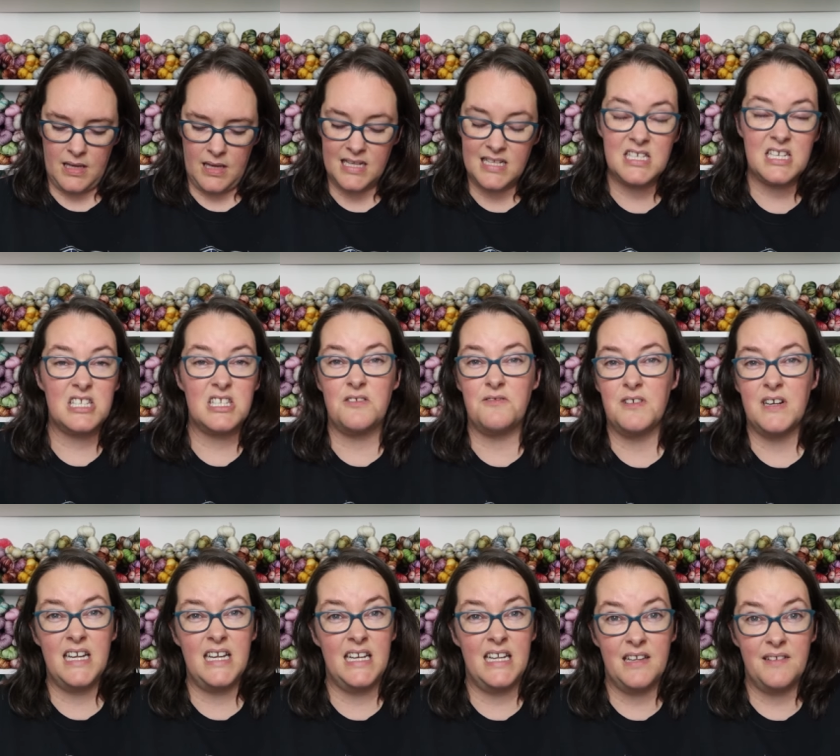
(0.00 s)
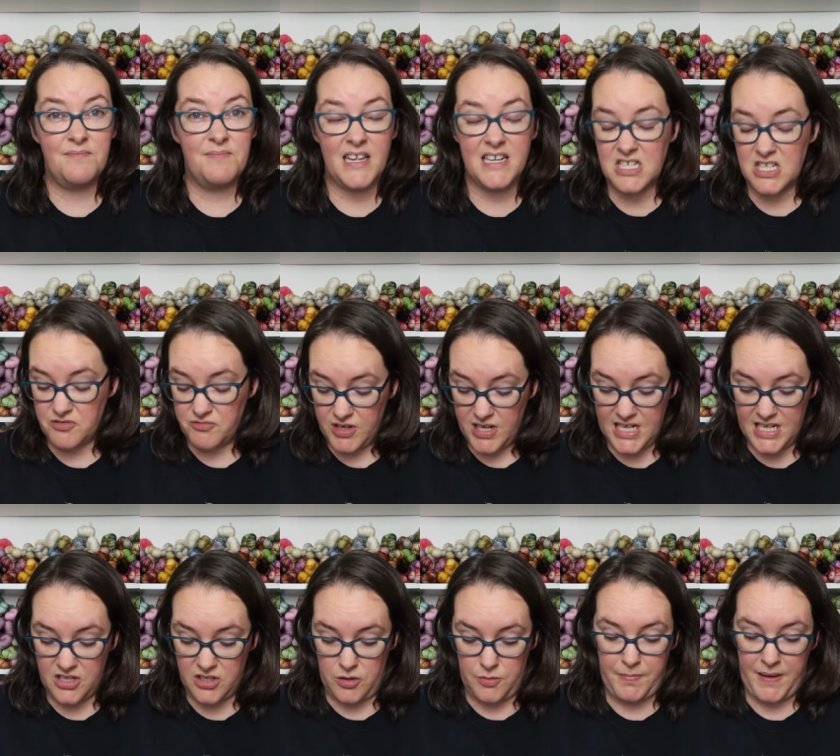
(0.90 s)
just
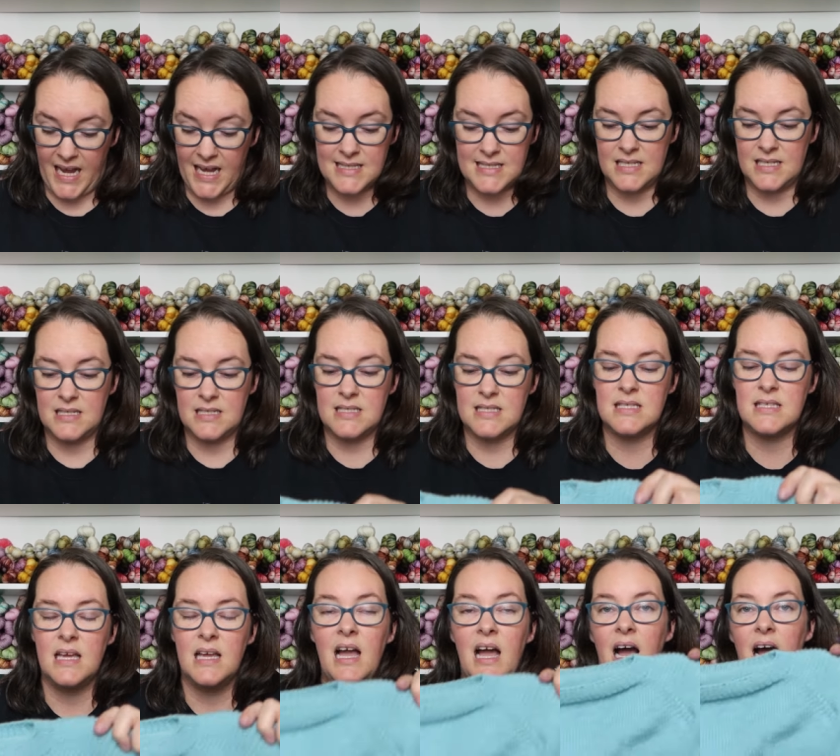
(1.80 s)
really good patterns.